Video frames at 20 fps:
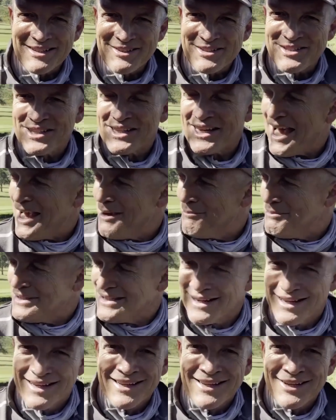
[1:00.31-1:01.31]
because the
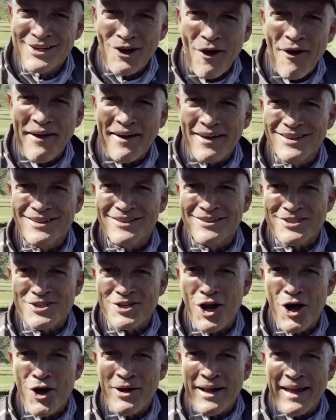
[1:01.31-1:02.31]
game's going a little
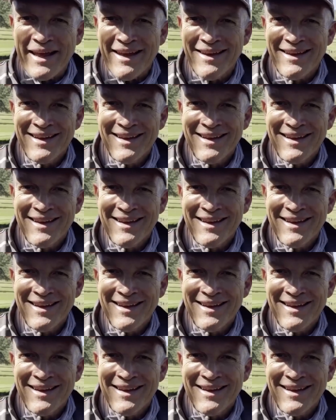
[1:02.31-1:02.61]
slowly.